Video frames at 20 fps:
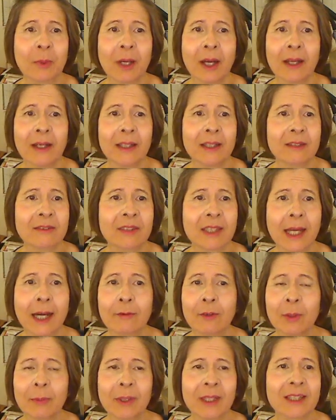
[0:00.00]
but it's
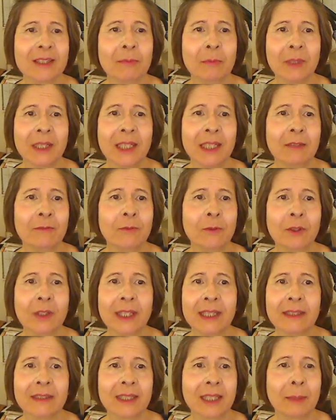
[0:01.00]
every bit as
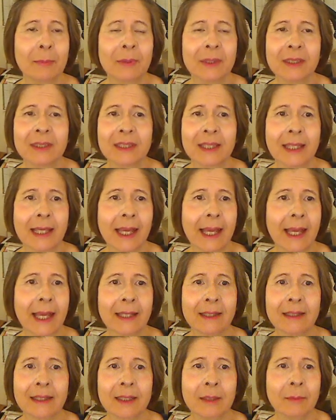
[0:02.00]
meaningful and deep as
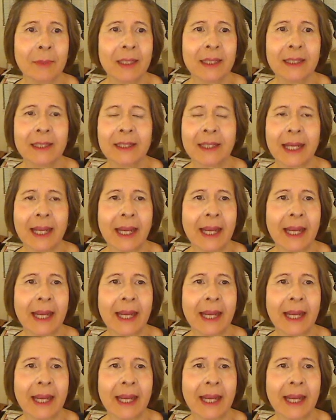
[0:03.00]
and committed.